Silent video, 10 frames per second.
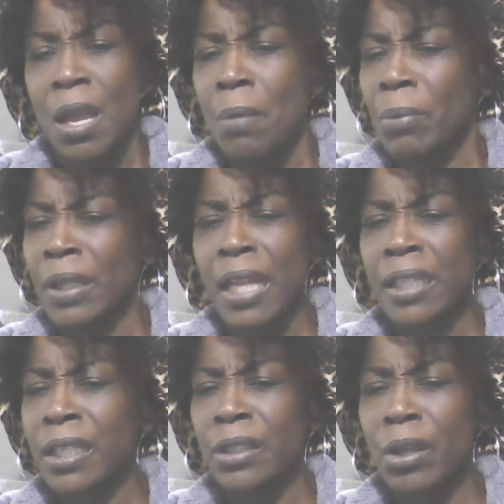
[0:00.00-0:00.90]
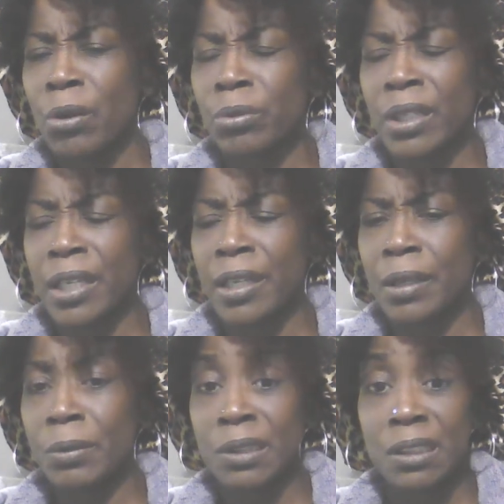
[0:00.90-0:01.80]
But I didn't know that
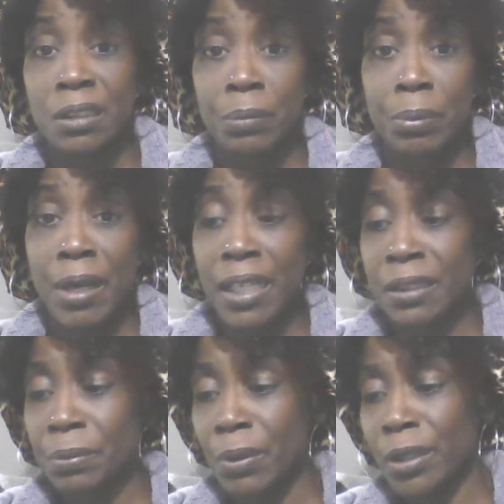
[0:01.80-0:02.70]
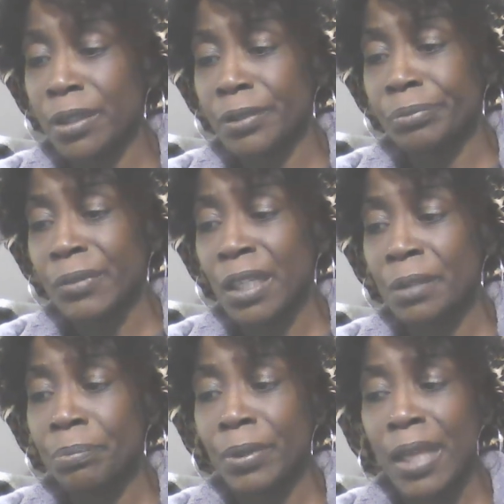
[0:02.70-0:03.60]
it was a surprise party.
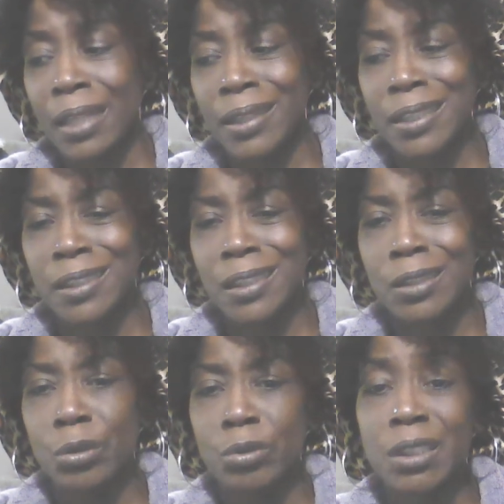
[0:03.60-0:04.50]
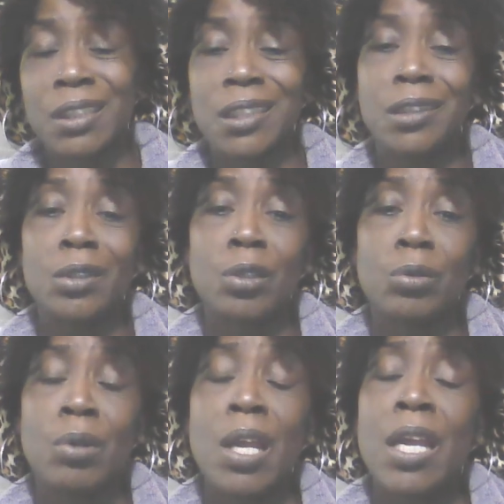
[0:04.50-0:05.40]
But I think she knew. She said she
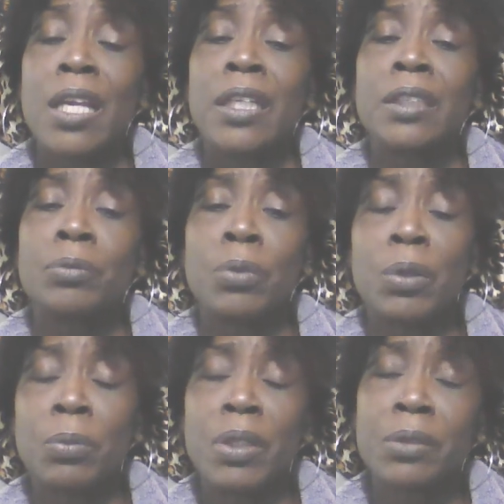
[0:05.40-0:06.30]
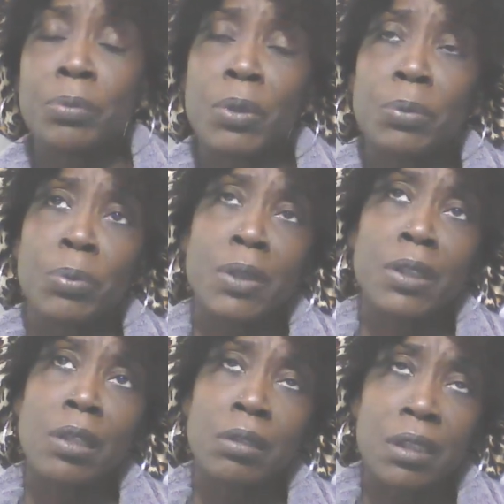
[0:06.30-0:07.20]
knew when we
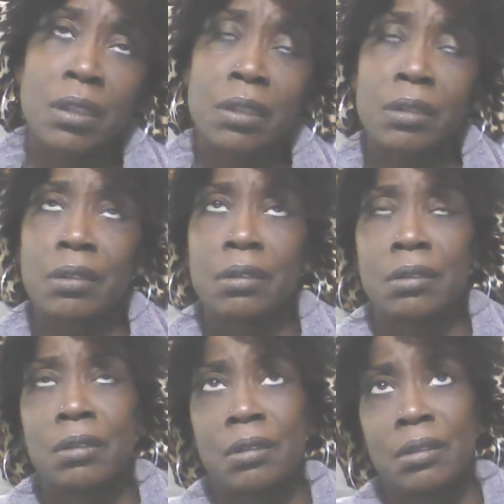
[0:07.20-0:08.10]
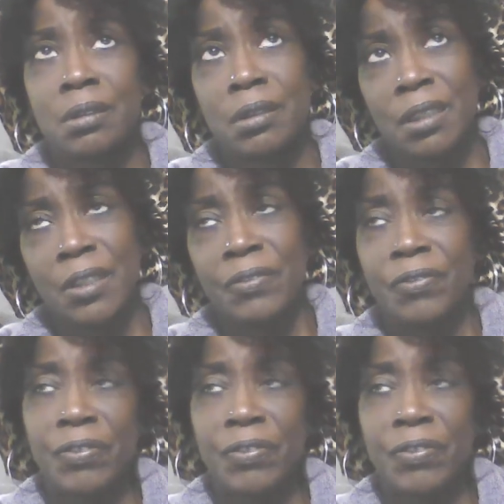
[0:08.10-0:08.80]
talked to Jim